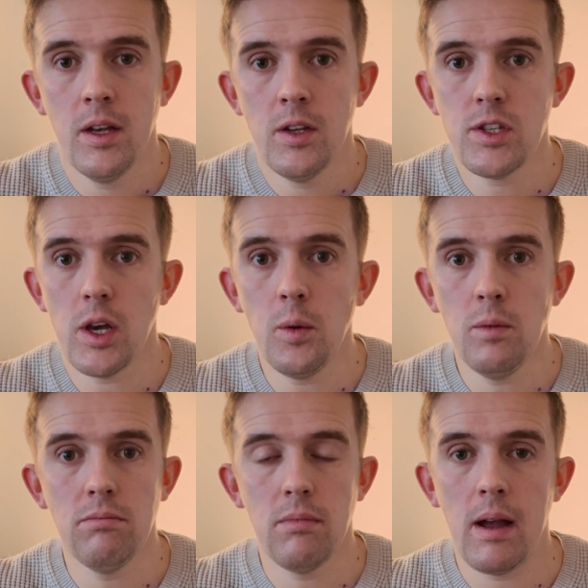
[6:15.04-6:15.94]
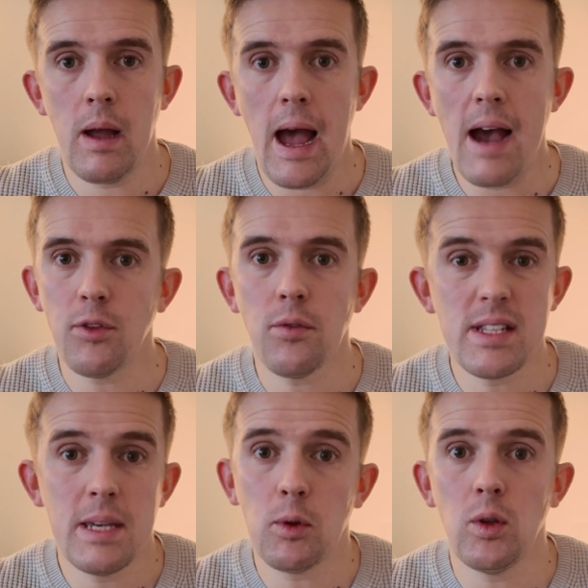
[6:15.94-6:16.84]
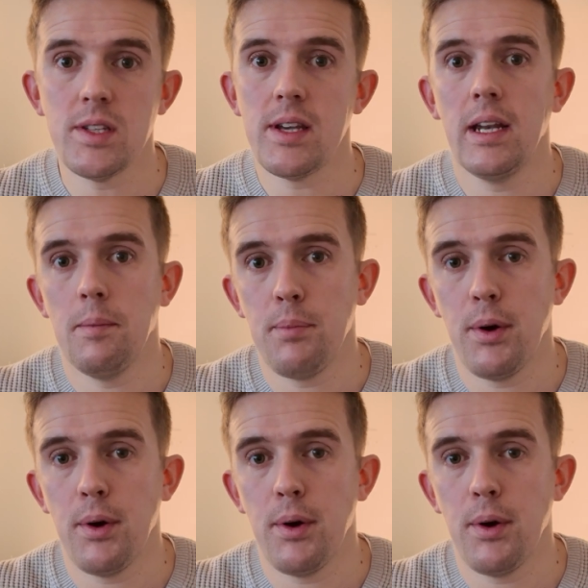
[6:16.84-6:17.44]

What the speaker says: So after a typical sign-up